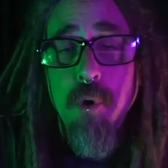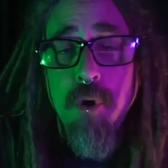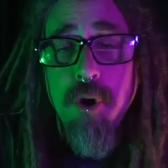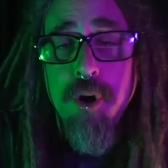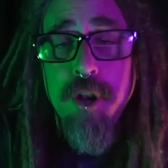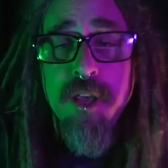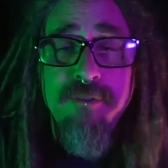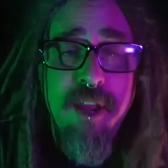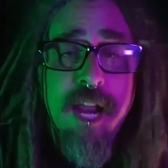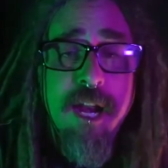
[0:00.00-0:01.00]
porn
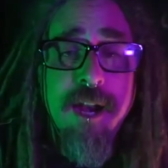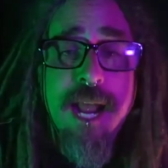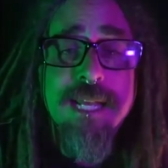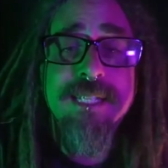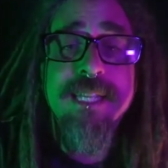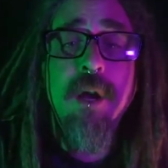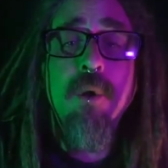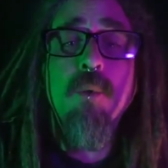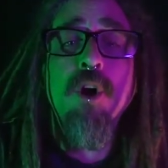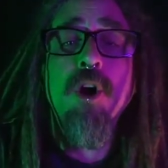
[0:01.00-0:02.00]
affair, as
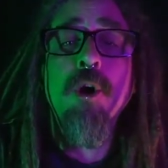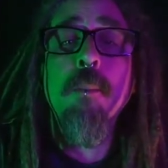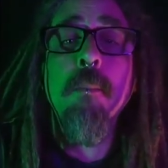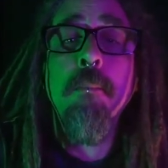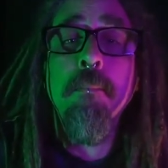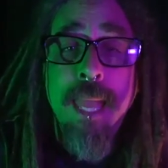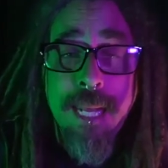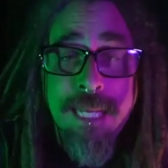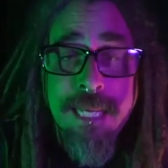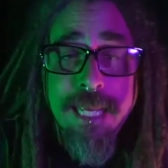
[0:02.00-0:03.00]
there were
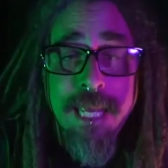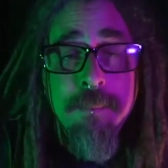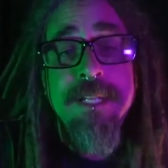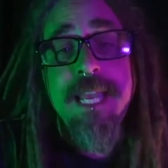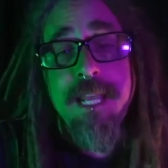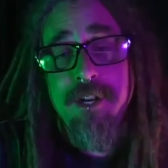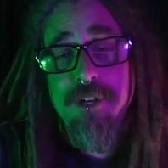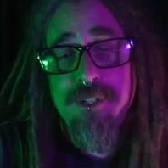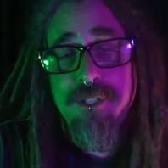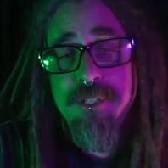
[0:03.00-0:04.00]
many
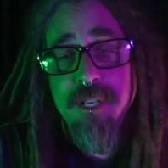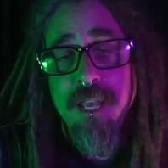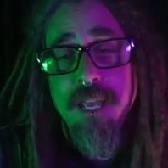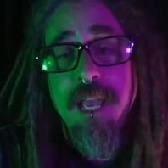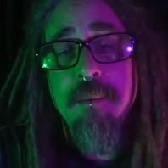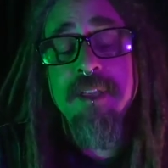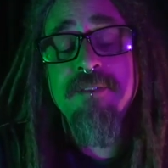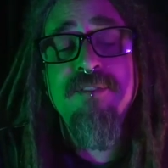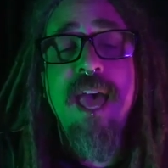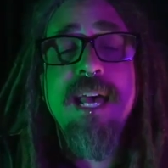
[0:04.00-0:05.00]
imitators
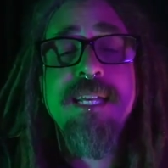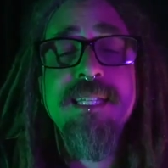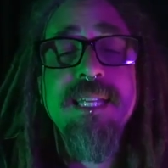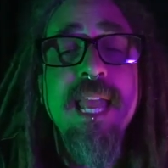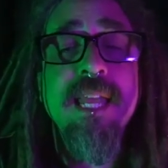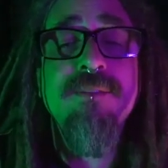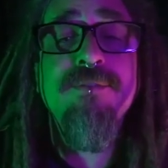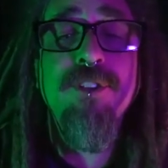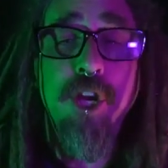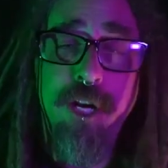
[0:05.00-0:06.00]
coming fast and
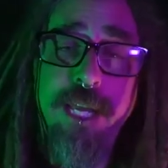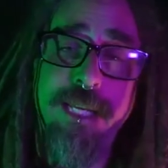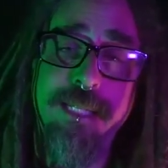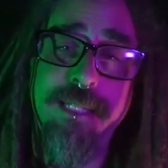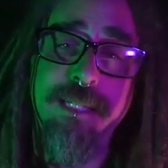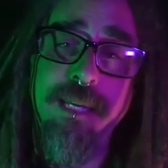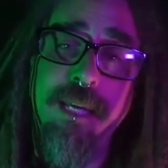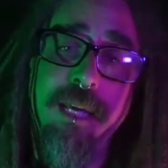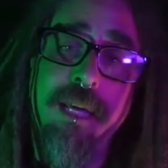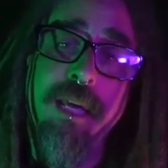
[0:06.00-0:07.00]
furious
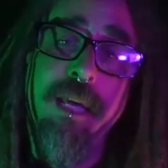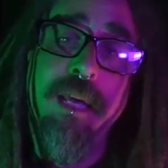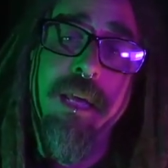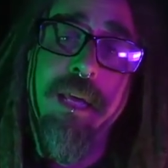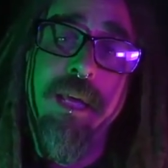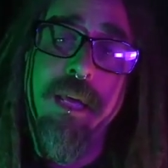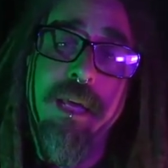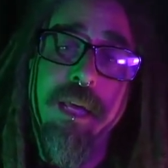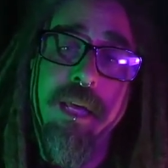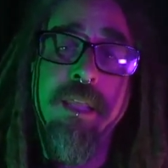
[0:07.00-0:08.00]

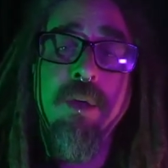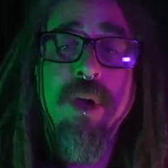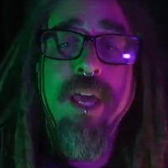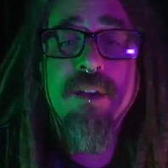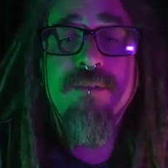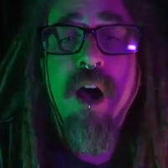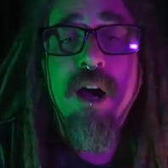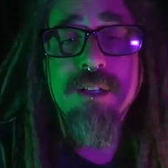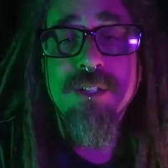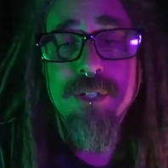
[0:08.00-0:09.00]
in the wake of
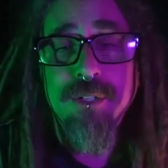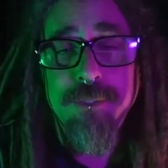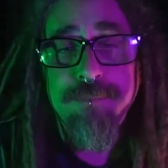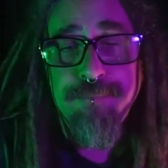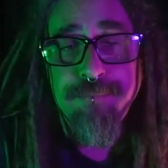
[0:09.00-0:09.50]
Hostel.